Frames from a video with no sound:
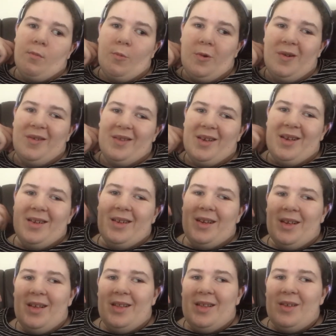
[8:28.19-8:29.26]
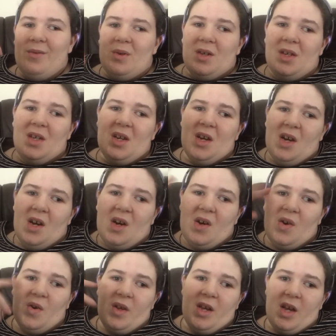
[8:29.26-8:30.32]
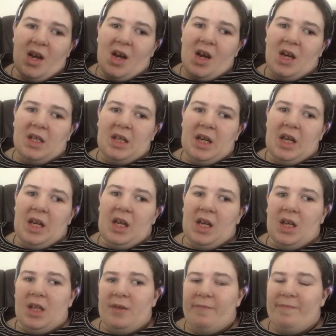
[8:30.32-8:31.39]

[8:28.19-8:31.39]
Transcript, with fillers: Where that night, they were like, oh, yeah, like,